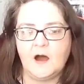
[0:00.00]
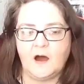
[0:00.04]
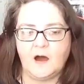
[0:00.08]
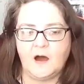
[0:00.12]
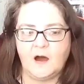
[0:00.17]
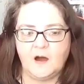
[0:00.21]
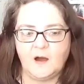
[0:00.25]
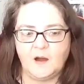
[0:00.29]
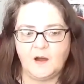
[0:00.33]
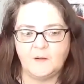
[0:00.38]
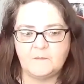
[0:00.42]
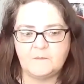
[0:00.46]

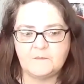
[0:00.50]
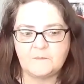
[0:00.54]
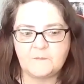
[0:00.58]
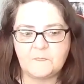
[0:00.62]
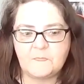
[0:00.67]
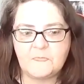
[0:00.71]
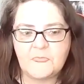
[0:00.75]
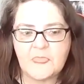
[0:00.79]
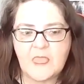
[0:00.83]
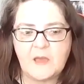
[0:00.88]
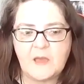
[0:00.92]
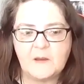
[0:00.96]

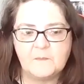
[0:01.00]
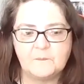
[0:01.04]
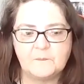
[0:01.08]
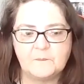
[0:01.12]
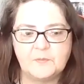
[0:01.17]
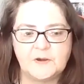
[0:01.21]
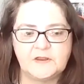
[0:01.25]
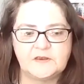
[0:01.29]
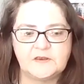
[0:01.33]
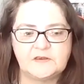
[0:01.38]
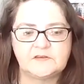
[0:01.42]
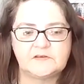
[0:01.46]

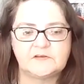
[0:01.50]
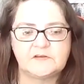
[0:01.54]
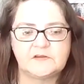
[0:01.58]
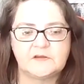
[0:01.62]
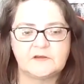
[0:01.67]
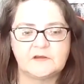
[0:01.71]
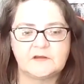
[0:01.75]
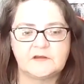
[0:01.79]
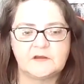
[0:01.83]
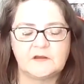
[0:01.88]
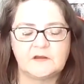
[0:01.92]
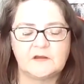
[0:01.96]
But
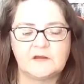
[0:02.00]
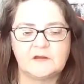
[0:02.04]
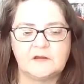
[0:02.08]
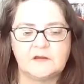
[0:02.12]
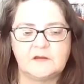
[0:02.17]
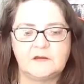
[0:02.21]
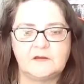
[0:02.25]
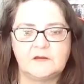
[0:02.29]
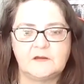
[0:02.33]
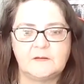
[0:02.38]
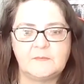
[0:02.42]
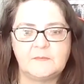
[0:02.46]

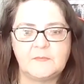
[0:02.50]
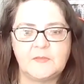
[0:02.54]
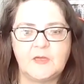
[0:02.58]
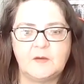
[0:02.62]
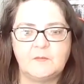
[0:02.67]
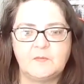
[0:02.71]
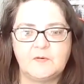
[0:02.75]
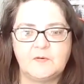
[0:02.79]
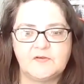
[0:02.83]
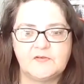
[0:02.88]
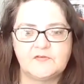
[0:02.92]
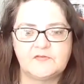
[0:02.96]

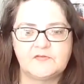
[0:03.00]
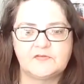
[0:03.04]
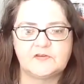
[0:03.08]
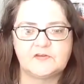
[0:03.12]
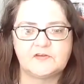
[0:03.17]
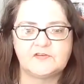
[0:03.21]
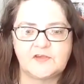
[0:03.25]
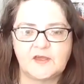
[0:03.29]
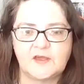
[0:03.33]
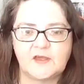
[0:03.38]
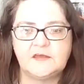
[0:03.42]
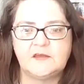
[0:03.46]
it was,
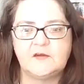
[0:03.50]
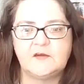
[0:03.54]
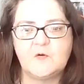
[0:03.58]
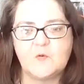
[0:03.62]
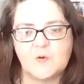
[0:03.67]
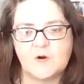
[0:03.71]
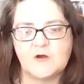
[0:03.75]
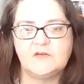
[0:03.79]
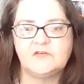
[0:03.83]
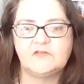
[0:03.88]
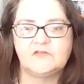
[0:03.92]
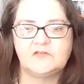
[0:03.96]
the setting
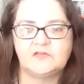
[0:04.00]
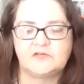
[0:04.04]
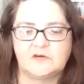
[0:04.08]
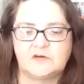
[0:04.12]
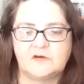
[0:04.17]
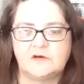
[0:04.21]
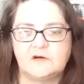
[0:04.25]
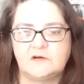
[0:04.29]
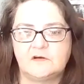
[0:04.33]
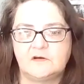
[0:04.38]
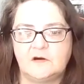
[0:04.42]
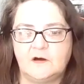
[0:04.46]
was
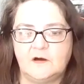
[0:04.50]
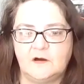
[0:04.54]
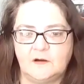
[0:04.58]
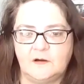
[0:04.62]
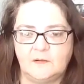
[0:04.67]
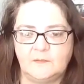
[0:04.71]
the